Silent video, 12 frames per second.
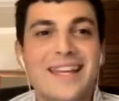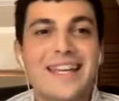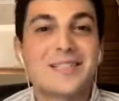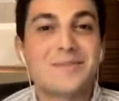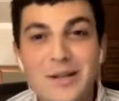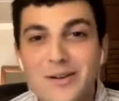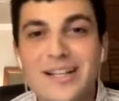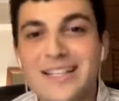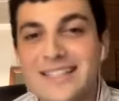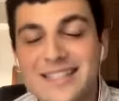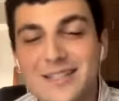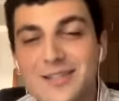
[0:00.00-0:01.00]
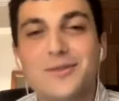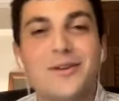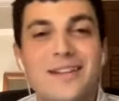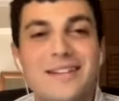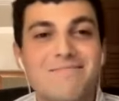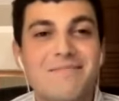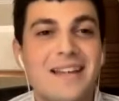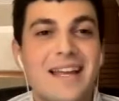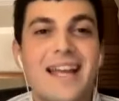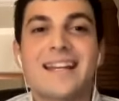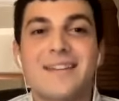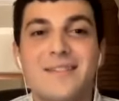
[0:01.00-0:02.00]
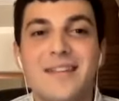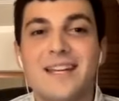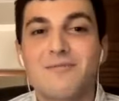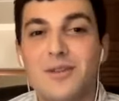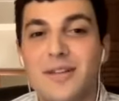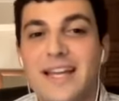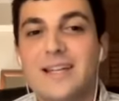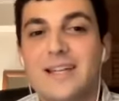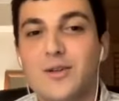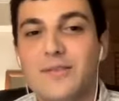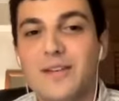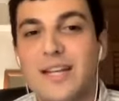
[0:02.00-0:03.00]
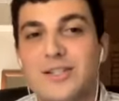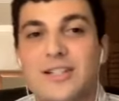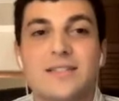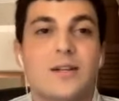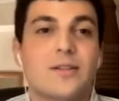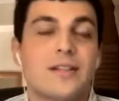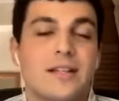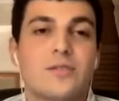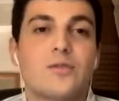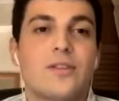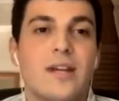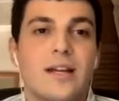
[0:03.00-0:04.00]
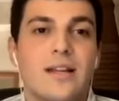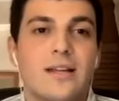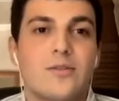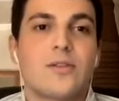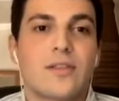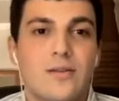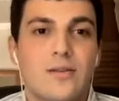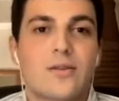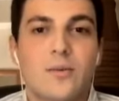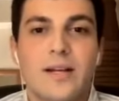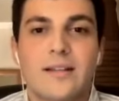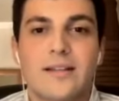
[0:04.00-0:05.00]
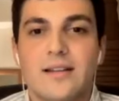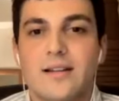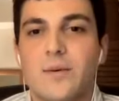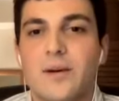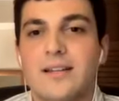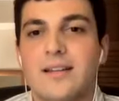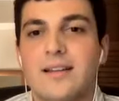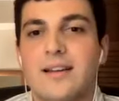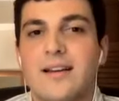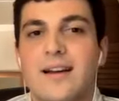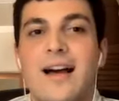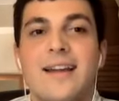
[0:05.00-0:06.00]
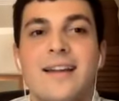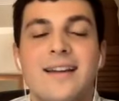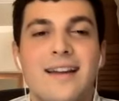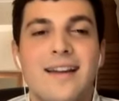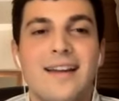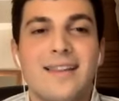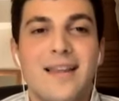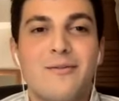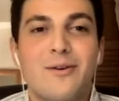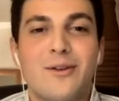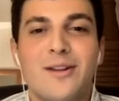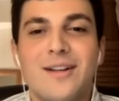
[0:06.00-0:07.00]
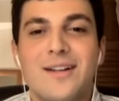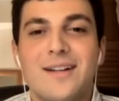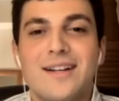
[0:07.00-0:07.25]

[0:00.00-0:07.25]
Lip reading: experience in doing anything related to aviation consulting, and doing that on quite a high level.